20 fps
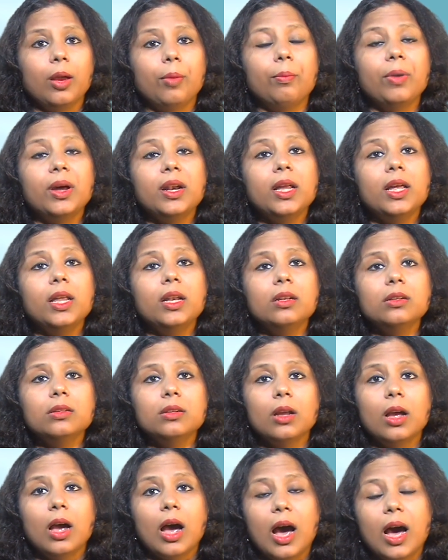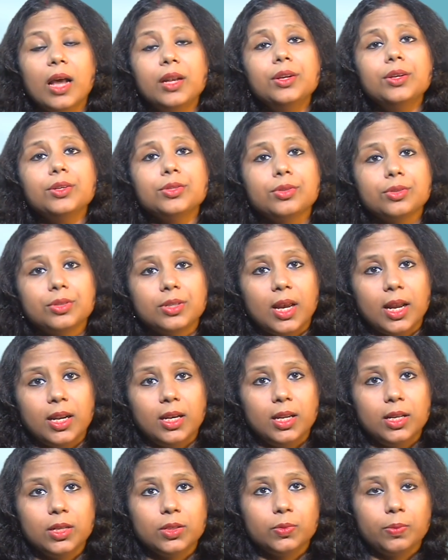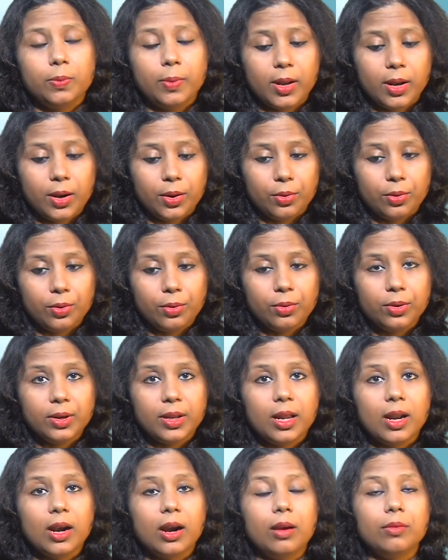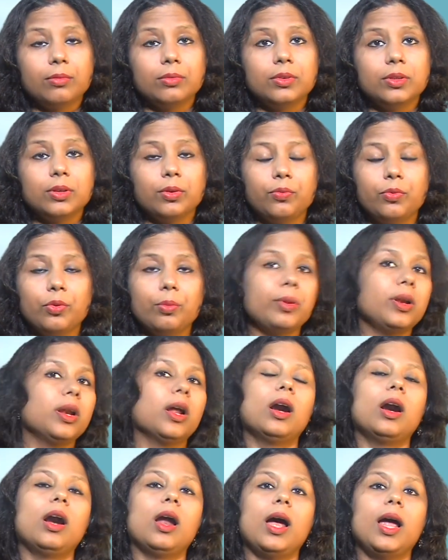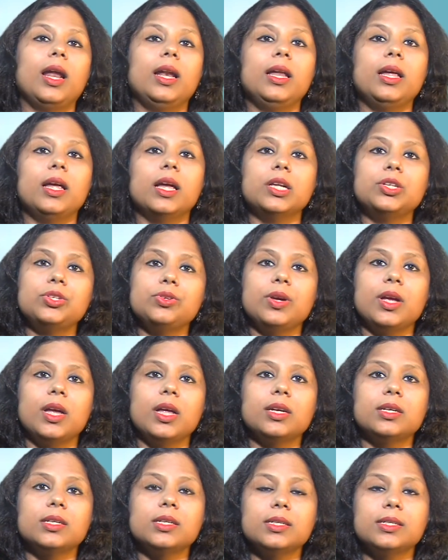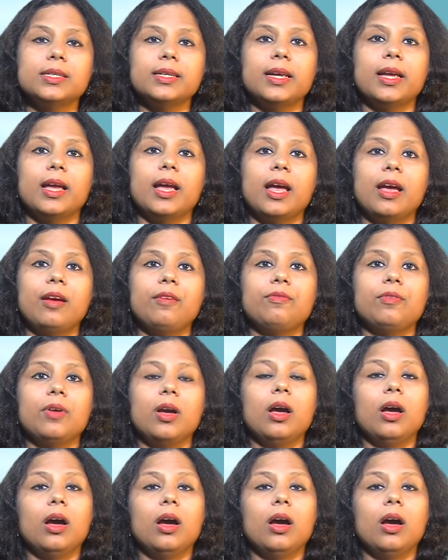But in other societies where the women are highly educated, they have